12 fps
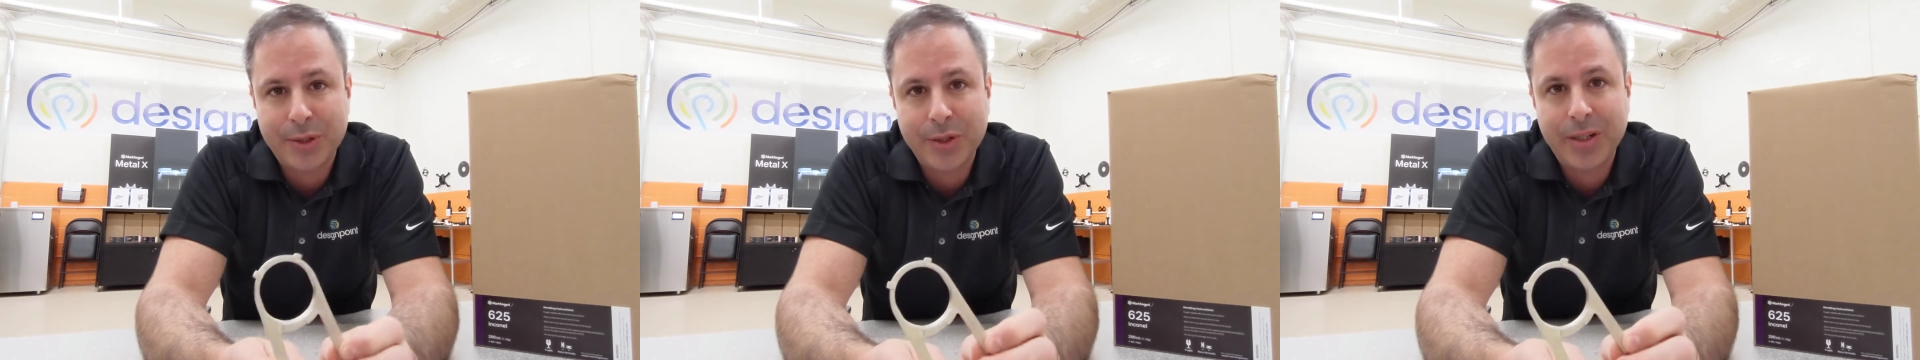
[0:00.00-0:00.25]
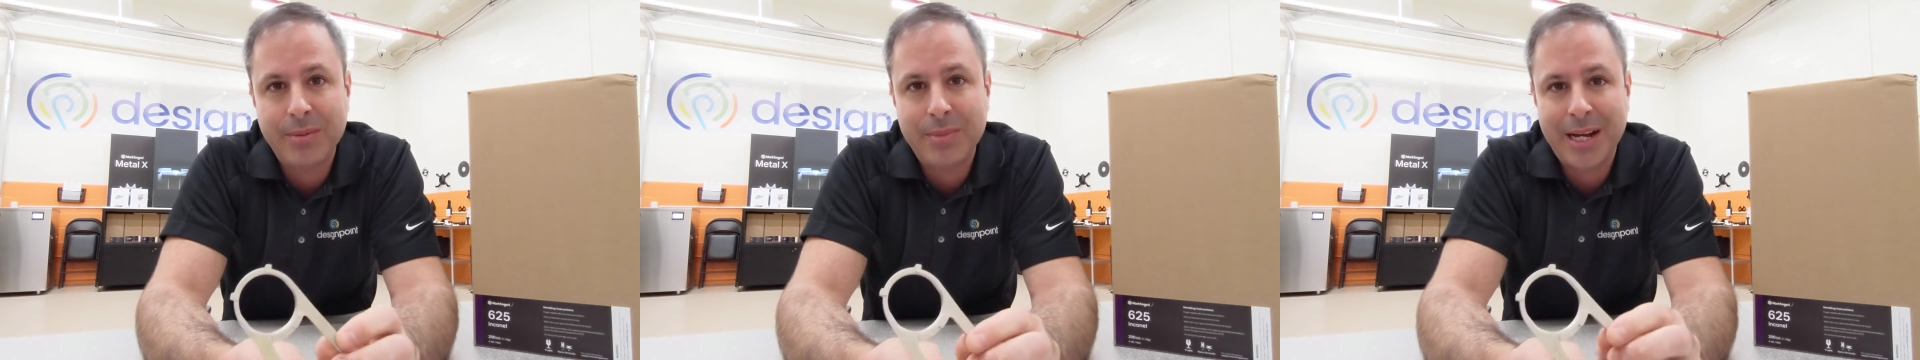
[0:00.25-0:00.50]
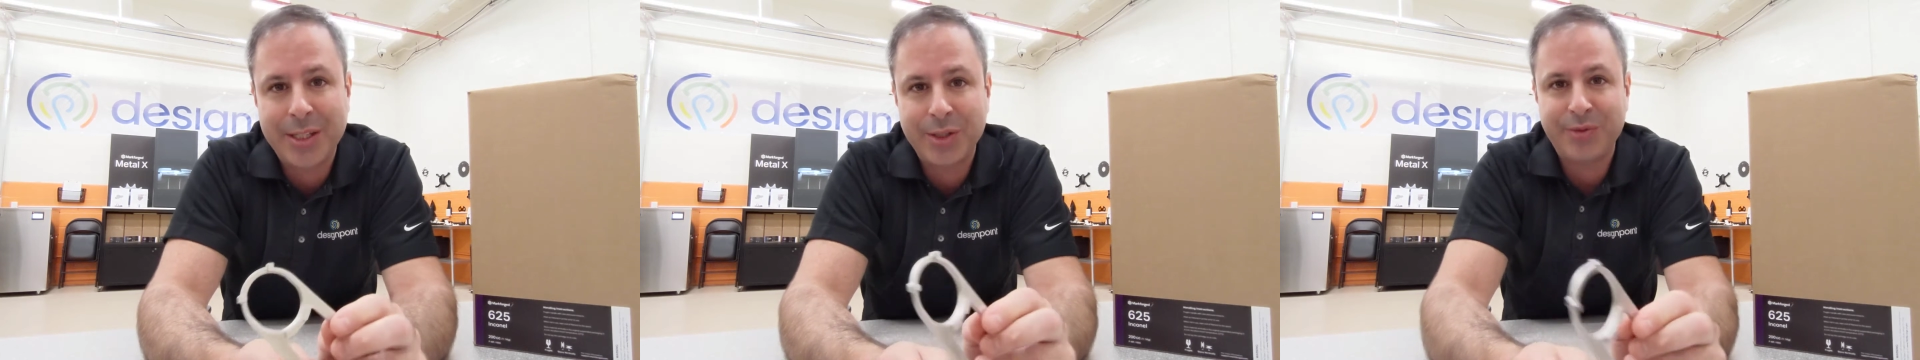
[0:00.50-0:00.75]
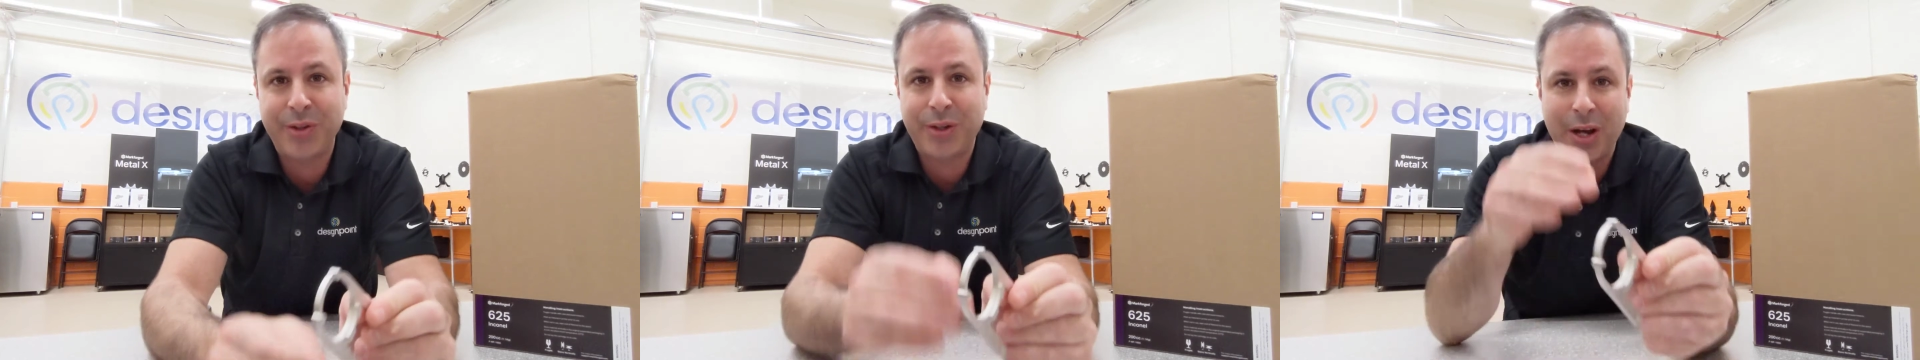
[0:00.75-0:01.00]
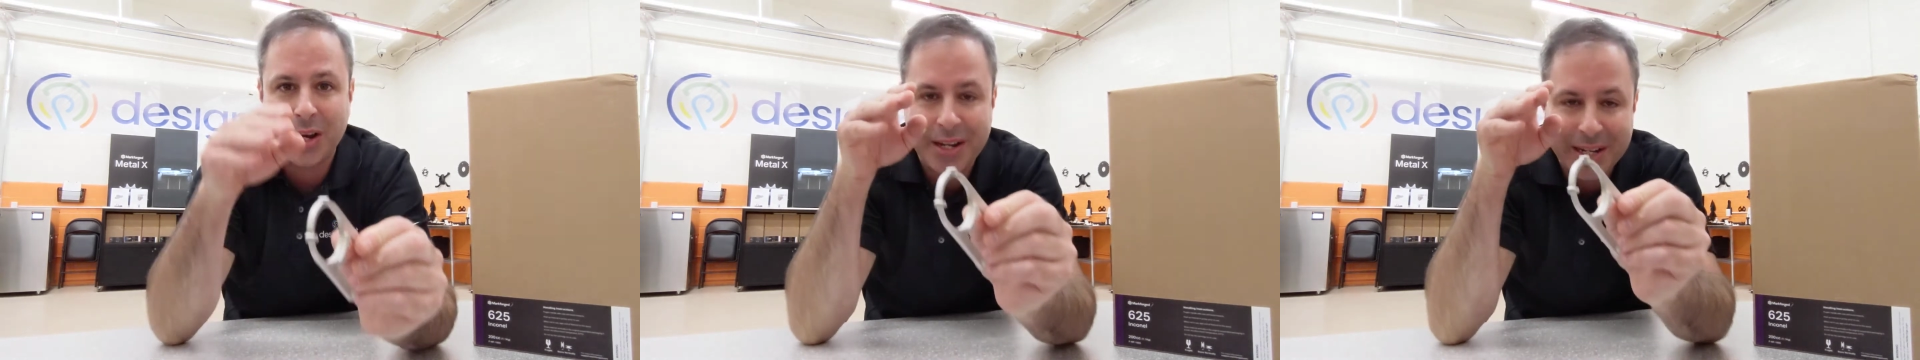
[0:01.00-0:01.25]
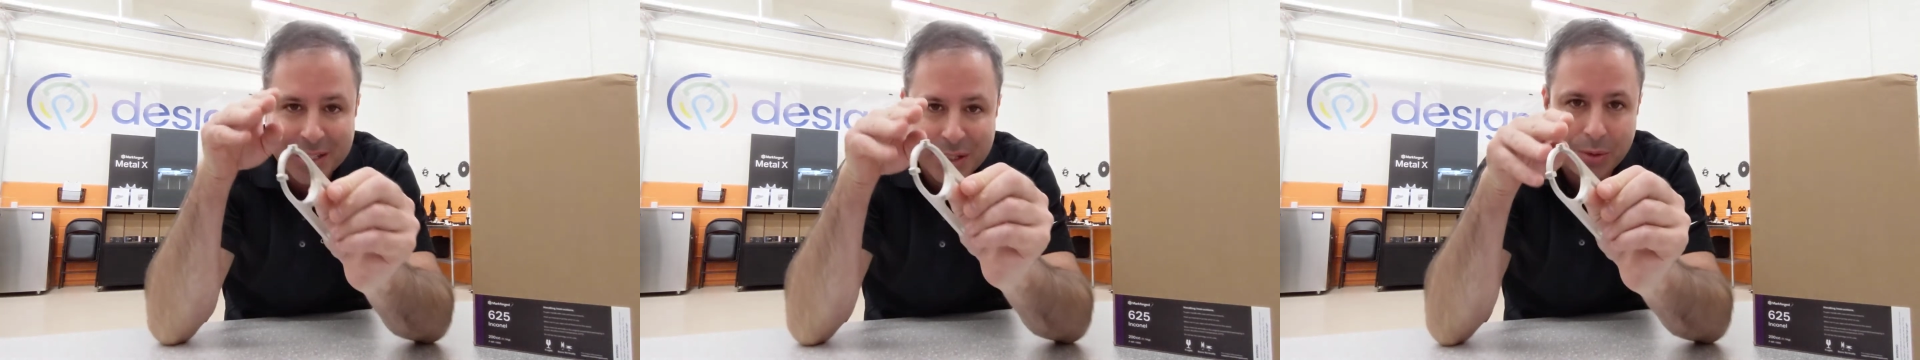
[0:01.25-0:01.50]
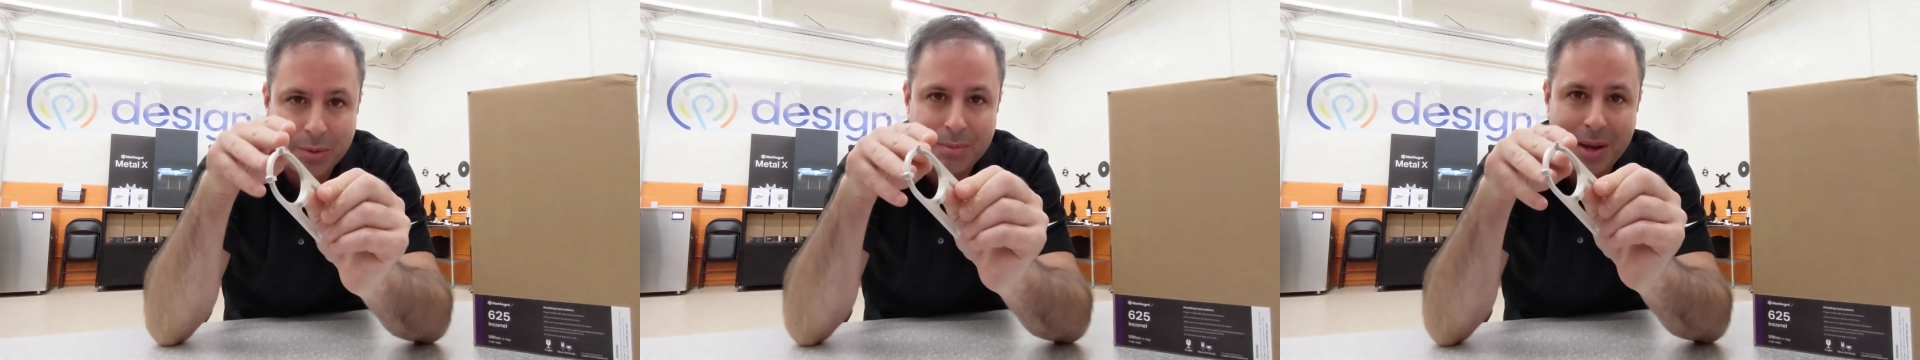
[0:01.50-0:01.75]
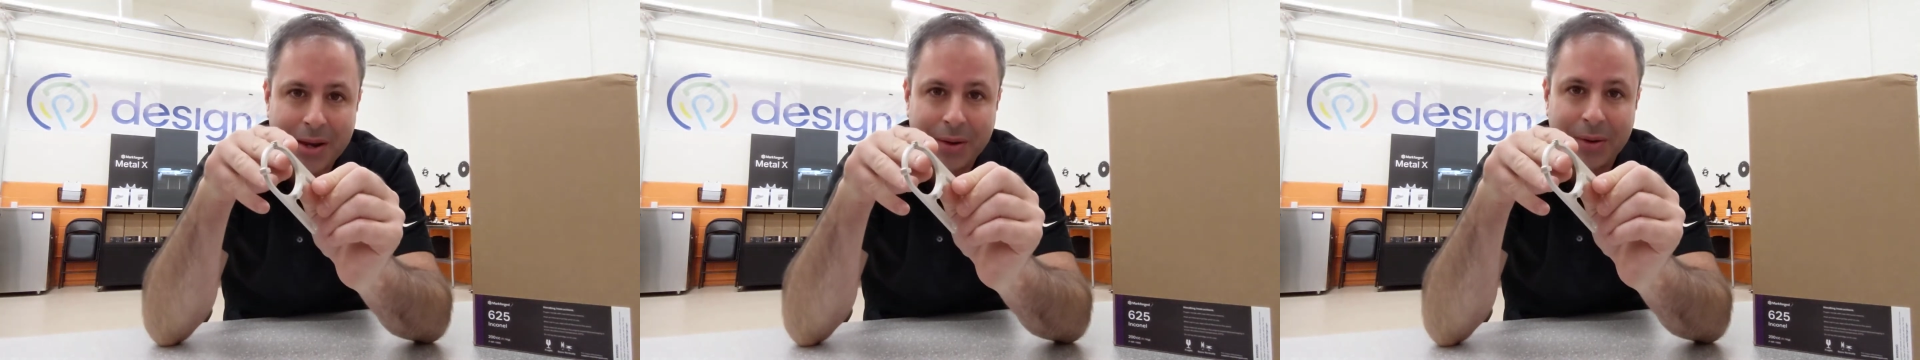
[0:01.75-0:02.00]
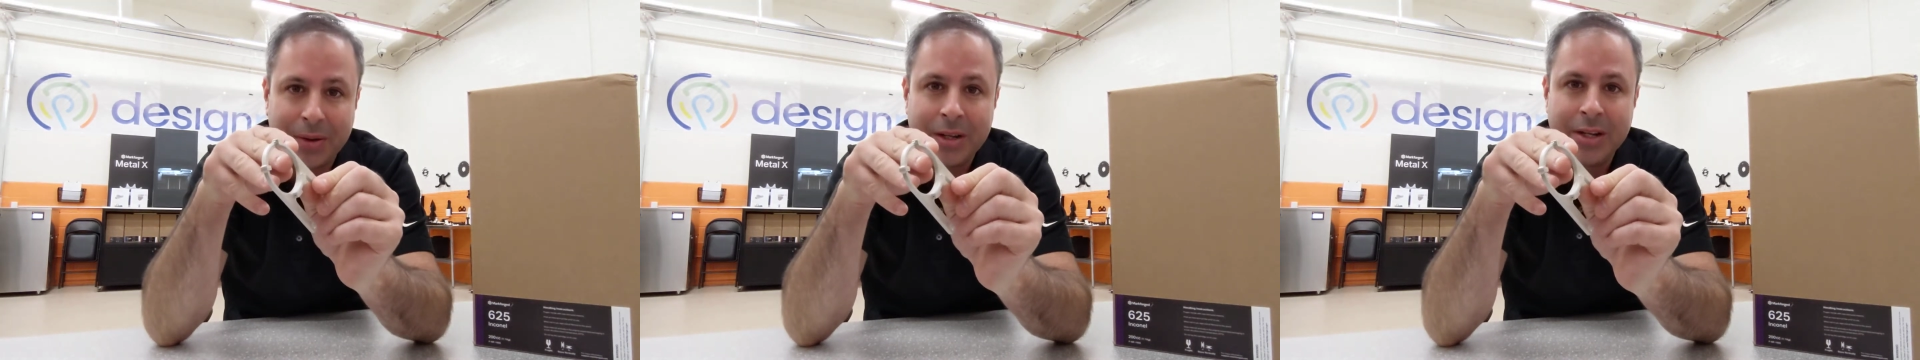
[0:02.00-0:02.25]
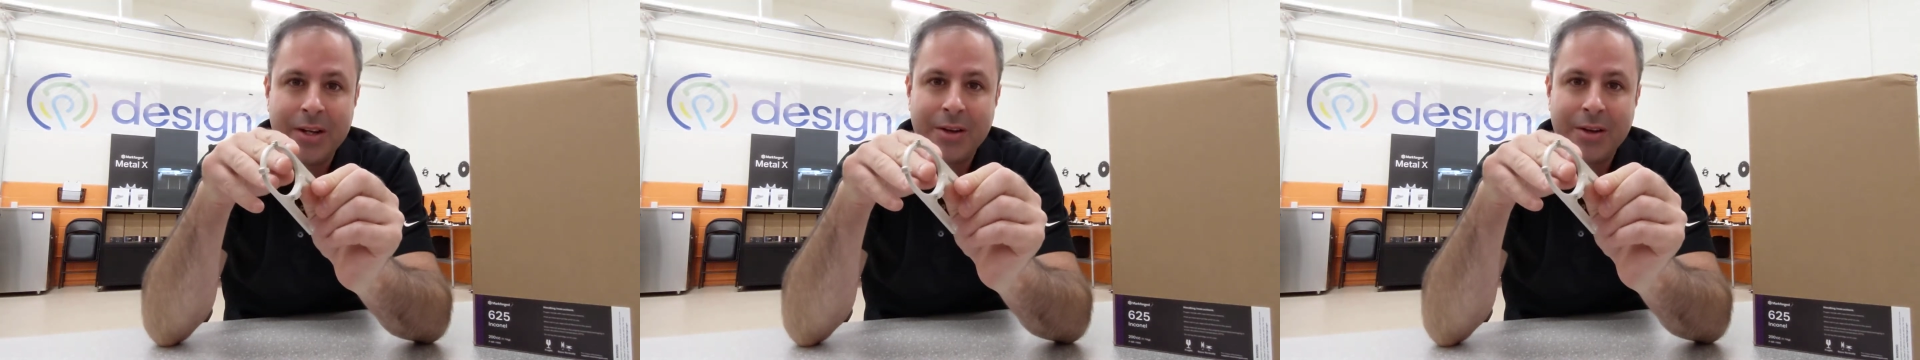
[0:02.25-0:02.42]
So you can imagine if you're cutting into a metal